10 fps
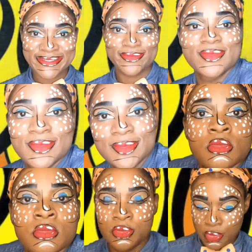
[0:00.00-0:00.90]
let me do
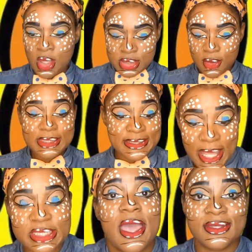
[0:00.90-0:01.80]
that.
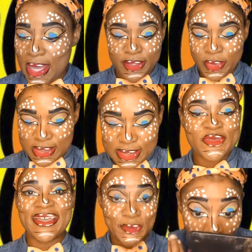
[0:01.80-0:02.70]
So I was like,
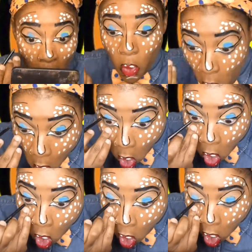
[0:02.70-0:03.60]
yeah, okay.
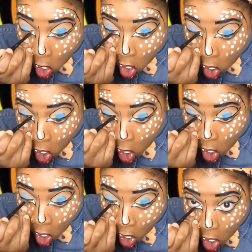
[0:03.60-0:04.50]

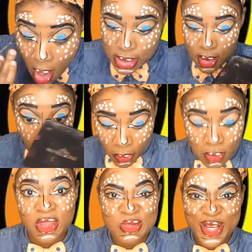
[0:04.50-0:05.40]
And
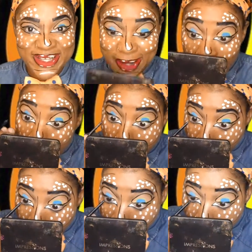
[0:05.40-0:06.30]
going in
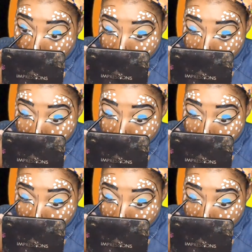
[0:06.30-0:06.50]
doing the